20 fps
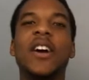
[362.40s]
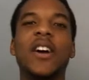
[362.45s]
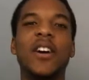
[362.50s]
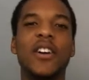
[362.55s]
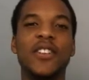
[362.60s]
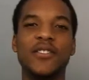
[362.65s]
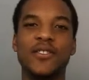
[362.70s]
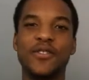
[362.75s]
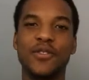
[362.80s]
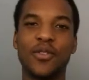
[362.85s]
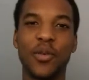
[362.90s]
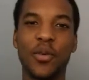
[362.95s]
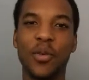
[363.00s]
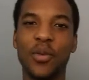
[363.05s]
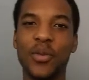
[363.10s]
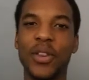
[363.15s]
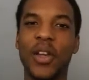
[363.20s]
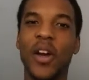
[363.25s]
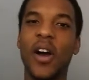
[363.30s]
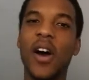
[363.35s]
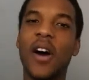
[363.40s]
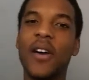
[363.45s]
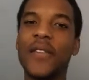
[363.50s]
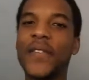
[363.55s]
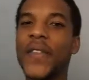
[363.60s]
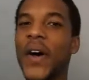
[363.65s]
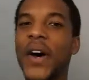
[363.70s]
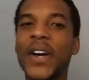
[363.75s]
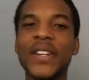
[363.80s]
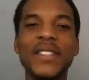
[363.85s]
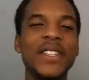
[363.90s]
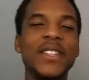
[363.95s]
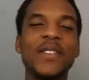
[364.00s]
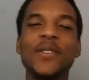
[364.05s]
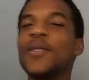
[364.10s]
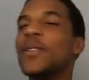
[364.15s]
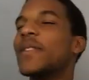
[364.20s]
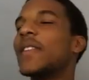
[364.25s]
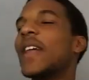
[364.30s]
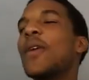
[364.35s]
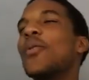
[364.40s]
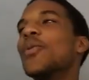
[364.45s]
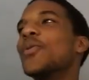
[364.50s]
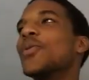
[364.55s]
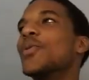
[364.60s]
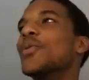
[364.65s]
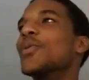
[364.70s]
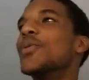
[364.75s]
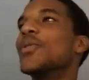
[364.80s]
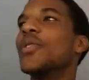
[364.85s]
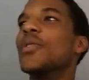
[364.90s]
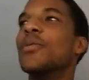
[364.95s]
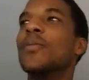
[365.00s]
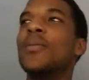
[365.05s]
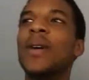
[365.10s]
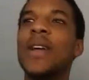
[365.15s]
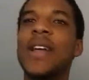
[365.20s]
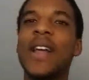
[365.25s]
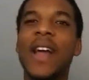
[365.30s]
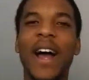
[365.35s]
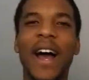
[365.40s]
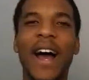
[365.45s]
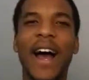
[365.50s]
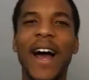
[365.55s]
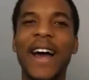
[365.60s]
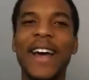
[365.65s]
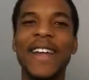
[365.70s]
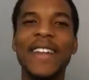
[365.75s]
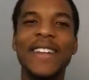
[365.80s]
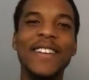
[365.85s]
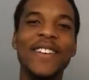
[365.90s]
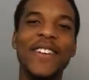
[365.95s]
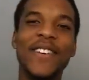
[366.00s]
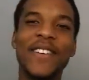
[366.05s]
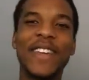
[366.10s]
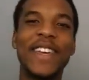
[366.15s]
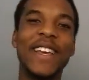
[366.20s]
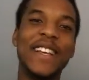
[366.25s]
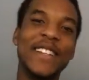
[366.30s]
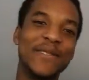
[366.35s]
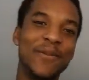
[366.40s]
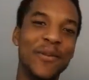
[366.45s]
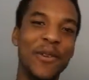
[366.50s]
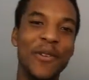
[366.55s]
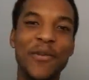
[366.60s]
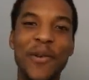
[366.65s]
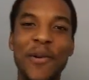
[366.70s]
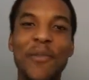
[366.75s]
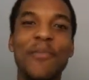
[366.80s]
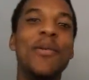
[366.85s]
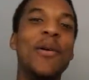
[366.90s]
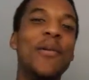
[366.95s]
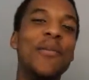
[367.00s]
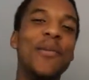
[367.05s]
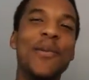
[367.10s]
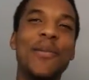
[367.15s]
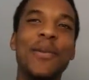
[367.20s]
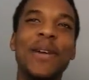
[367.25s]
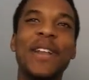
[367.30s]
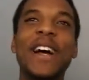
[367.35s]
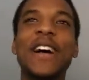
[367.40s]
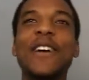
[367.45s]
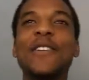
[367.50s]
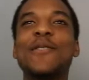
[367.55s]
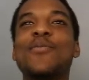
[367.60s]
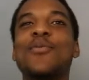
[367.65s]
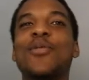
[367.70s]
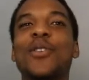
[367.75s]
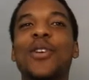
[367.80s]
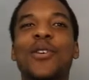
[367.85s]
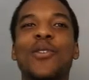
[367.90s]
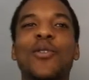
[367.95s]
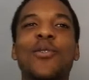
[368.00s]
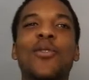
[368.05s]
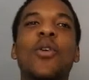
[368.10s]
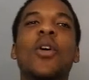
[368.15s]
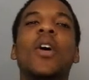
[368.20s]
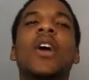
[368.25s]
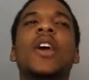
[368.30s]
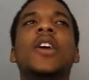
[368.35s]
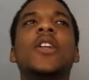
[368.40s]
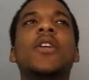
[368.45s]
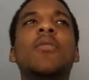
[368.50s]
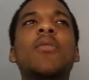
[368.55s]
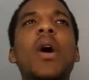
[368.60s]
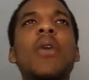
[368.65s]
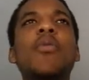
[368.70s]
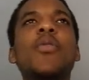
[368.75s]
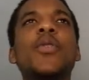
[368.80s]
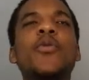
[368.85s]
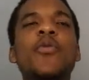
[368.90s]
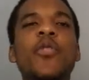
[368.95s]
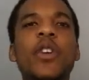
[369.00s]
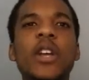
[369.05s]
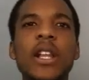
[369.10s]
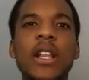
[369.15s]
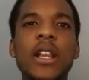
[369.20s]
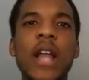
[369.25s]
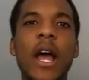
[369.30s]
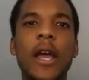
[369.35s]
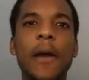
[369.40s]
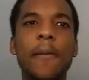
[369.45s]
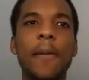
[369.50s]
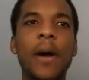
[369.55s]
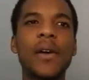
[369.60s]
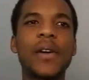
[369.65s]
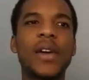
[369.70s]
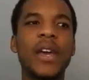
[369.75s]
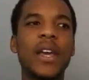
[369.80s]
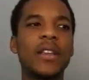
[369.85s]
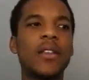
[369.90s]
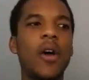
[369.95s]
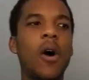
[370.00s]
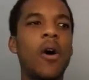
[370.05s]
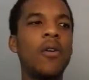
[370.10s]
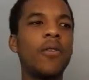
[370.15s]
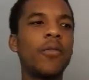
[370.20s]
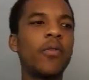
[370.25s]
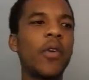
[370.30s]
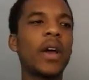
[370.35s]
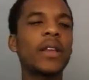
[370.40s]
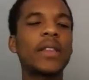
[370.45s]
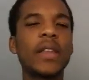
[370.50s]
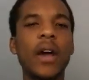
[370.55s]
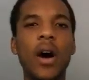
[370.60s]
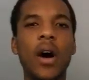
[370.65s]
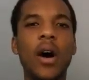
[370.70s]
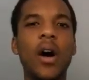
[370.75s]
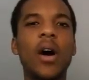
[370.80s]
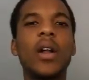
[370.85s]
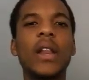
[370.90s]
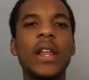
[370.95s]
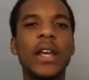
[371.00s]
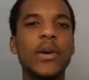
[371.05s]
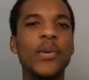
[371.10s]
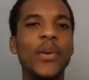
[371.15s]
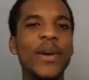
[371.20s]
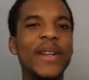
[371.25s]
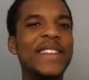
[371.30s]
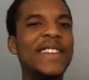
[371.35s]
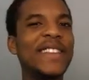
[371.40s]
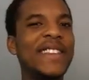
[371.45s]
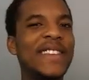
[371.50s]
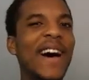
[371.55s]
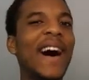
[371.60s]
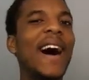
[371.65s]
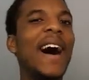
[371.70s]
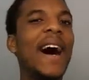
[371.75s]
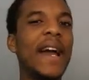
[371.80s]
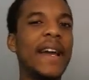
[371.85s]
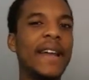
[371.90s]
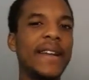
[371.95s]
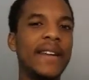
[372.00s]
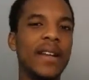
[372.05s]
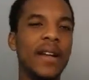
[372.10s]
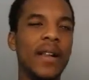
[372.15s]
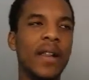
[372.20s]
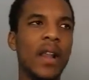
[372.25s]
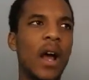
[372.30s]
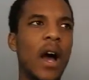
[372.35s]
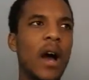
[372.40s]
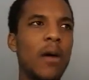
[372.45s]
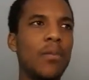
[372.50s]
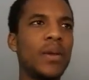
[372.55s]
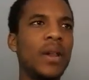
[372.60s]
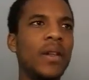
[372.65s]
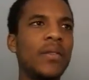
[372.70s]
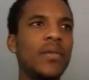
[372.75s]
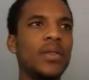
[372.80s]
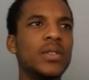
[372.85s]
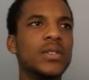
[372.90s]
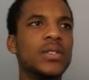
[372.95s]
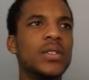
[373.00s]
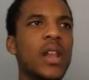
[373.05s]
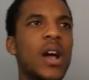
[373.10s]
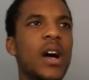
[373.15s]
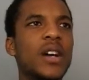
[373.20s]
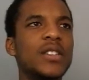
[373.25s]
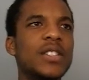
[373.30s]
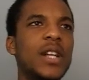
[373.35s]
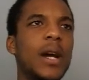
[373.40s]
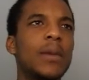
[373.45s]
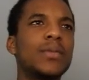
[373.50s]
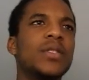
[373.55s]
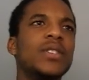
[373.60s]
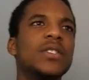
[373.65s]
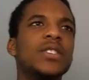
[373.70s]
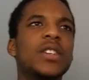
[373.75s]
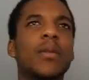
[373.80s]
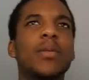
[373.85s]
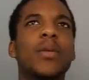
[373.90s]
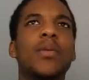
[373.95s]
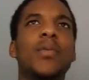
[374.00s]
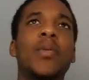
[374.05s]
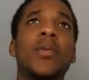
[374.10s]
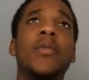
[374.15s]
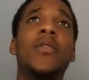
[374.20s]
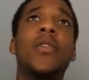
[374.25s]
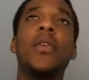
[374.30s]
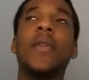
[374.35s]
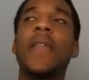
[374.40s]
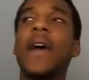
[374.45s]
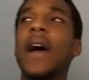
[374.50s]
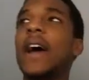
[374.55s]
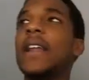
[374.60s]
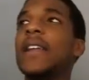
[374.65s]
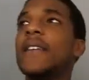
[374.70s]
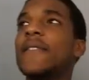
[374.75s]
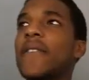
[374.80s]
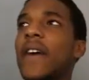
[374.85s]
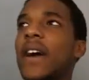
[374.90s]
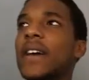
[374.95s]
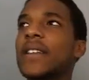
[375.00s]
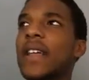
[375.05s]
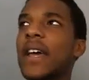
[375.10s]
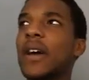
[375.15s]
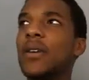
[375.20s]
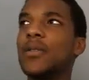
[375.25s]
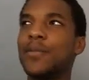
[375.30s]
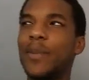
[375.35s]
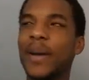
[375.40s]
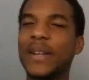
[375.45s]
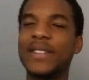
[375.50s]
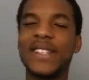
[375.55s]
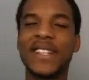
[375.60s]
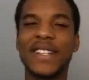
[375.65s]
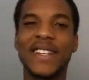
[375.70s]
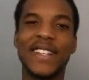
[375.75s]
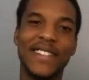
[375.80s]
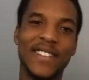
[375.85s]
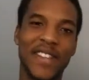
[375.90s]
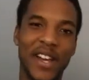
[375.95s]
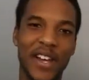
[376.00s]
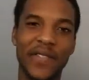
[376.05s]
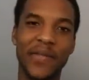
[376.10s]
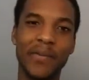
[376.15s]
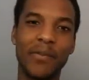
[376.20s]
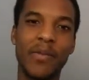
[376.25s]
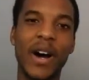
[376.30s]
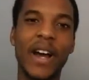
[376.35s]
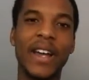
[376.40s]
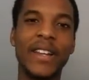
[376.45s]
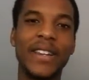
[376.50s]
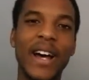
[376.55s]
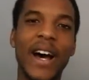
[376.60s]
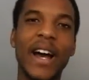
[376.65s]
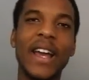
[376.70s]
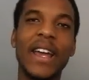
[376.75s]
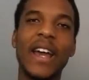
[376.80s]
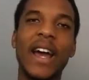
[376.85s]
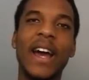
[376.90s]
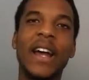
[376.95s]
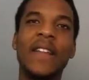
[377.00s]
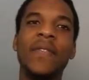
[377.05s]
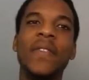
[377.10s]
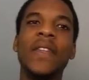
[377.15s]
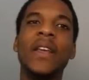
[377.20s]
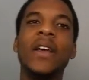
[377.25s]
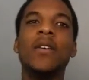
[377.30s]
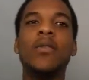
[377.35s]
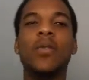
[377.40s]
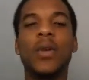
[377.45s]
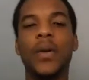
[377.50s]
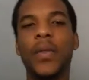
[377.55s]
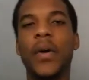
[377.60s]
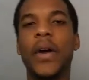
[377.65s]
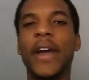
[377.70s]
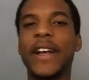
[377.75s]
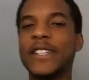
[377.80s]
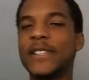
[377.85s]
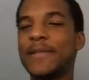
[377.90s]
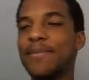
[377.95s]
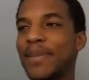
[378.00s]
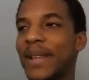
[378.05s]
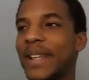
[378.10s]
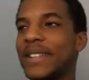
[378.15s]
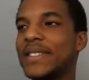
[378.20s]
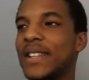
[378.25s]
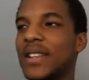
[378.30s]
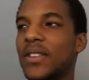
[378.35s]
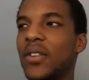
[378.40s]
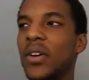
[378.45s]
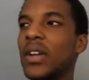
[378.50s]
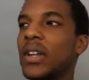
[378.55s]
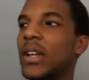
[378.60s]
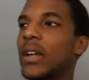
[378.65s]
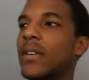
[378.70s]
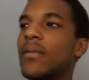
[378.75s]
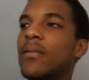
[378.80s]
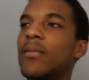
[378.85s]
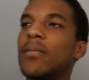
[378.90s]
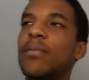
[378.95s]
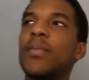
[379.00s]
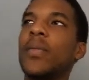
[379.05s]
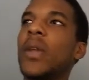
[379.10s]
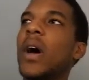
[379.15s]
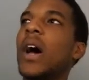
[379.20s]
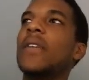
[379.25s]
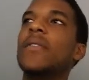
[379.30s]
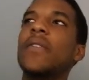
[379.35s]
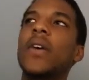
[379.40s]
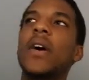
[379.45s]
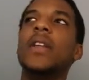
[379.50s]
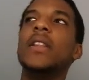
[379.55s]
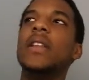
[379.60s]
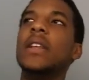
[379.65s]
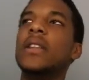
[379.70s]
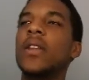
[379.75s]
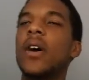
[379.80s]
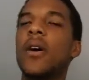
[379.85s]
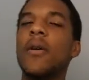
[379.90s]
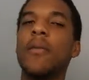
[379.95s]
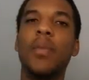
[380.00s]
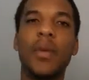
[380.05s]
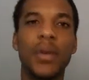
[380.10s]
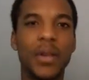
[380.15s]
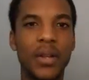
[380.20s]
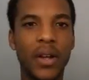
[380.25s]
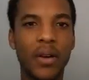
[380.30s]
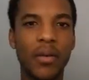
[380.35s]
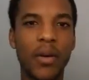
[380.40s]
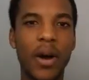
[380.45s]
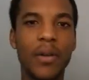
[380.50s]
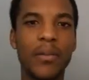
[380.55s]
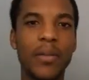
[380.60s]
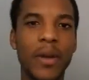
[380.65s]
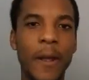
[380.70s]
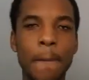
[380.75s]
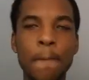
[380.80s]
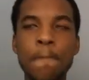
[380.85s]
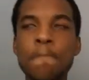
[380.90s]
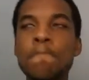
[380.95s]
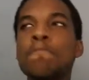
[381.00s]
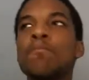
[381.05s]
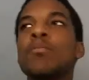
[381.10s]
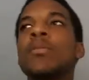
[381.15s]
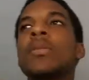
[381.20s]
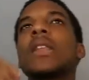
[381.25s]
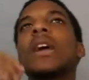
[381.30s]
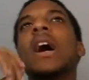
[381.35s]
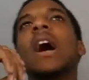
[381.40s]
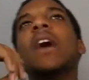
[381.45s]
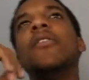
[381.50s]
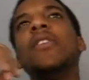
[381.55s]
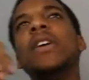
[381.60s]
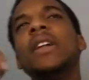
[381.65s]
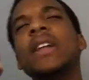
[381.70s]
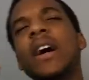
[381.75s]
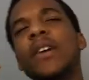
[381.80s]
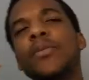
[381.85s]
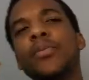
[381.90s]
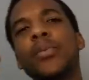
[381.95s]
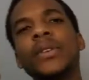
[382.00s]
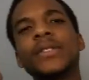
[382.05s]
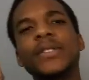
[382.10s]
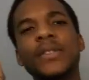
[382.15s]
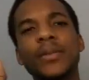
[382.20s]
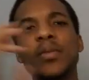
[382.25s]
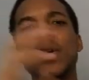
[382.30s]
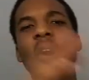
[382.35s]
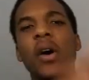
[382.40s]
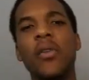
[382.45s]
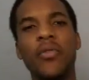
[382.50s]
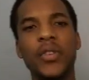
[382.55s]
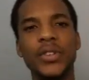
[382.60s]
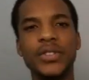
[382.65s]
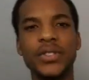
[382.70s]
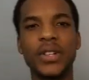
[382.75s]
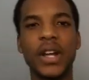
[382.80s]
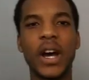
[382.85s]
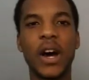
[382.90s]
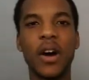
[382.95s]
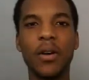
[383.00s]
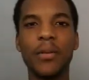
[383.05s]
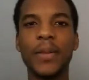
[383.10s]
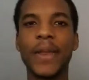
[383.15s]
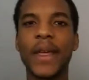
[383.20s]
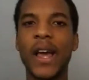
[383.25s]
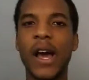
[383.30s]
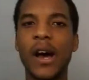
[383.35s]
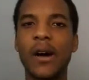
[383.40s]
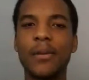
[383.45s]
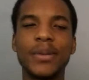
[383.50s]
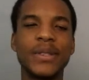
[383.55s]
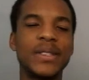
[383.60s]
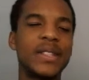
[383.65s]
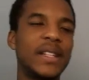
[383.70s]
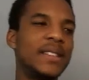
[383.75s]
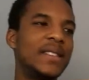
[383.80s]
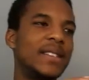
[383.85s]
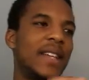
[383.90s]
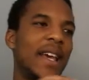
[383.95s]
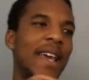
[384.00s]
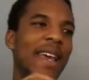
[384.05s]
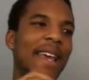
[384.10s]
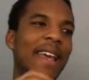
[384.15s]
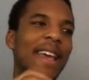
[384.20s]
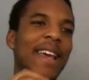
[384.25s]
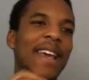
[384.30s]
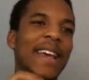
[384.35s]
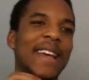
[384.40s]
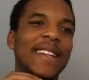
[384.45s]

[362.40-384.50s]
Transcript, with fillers: her do all the earth dances, all of that was awesome and you know King's movement Bumblebee. That was pretty cool. You know what I would really like about King? The whole fact that Harley Quinn died. I believe it was last chapter, the chapter before that, and the fact that it was basically done by Diane. Well, not explicit, not in a, not advertently, no, but you know what I mean. I really, I want some coverage on that. I hope Nakaba Sensei